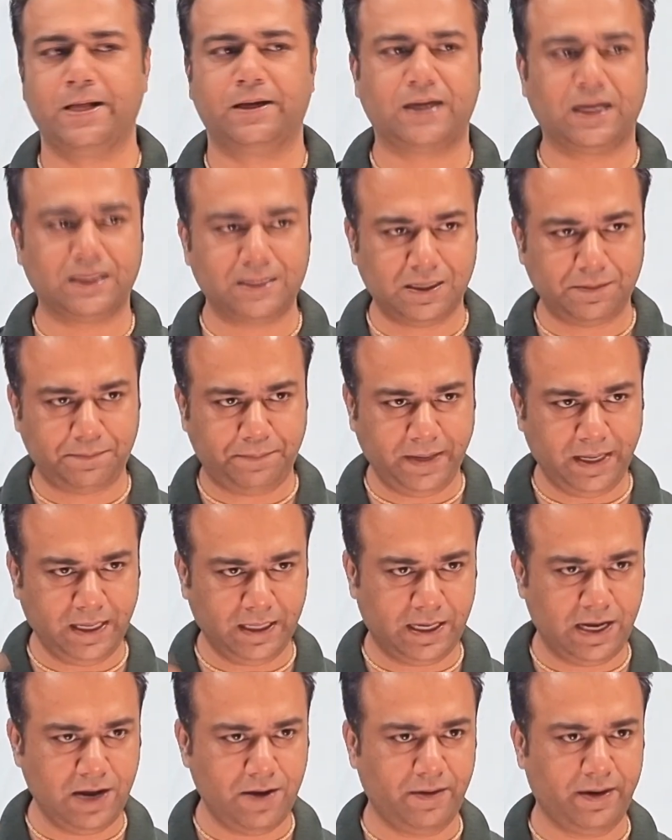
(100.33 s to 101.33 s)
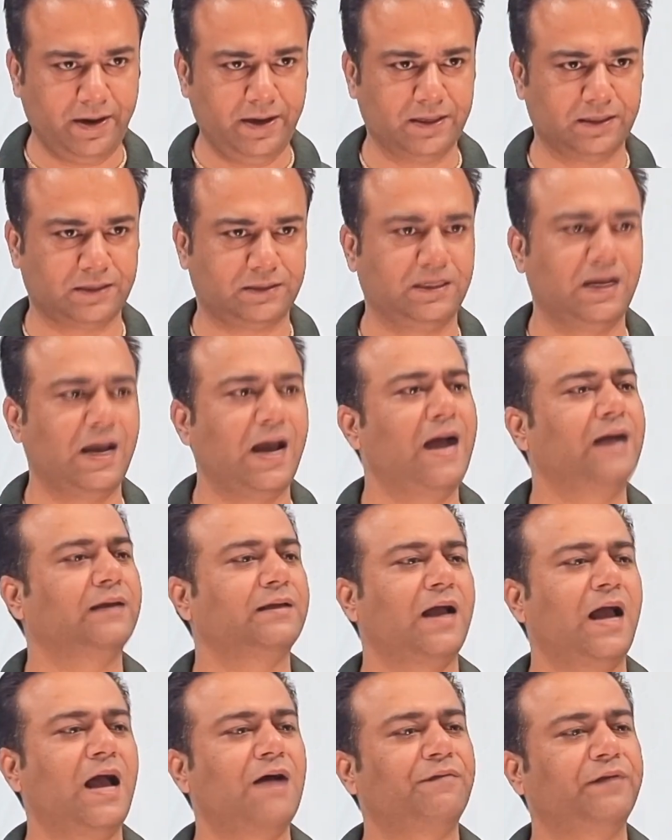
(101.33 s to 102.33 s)
Rather, be curious
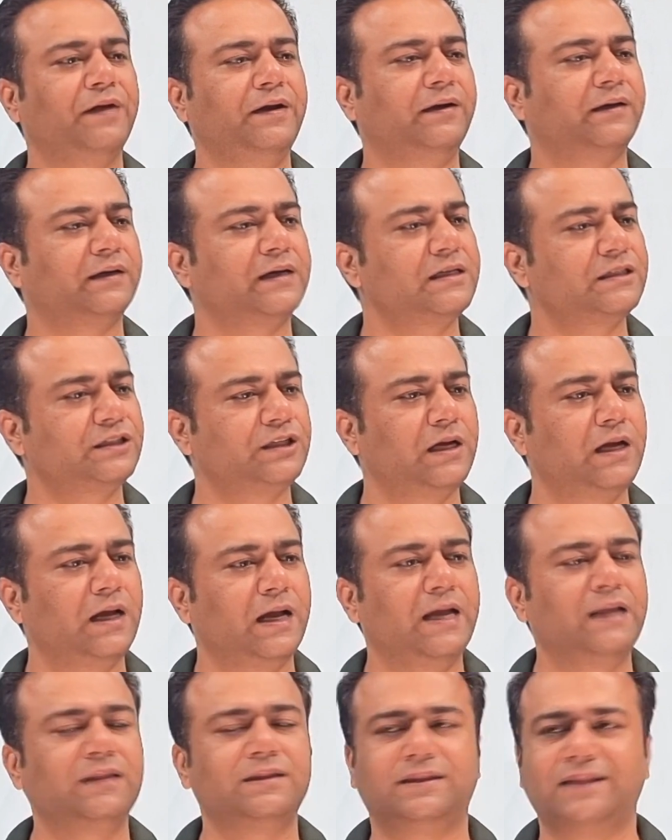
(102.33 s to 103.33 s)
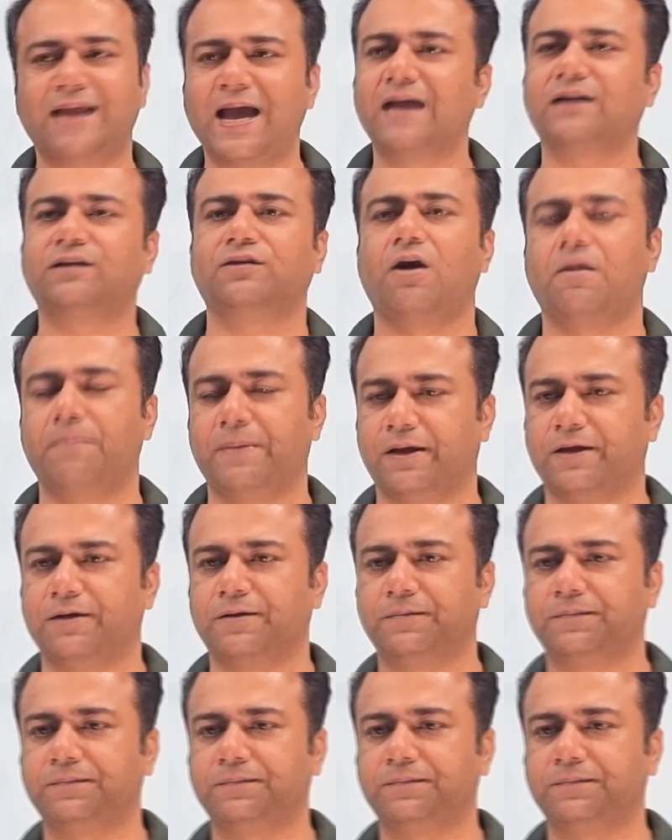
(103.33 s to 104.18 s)
and have interest in that topic.